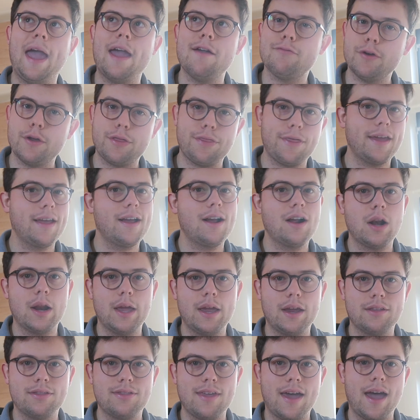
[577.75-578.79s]
Everything
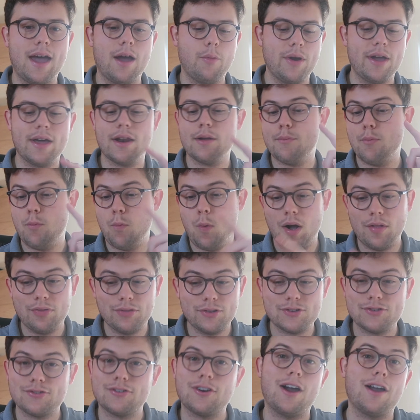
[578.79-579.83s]
clicked there. We had a
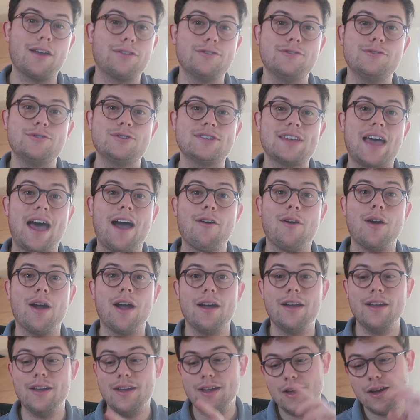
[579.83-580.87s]
wonder strike through
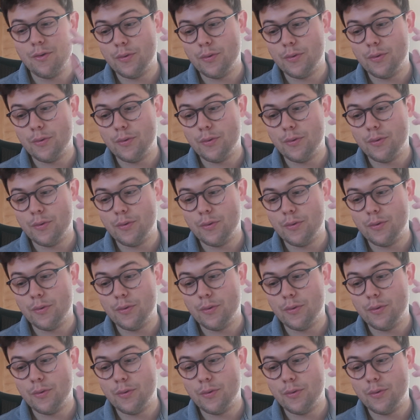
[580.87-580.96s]
Sarah.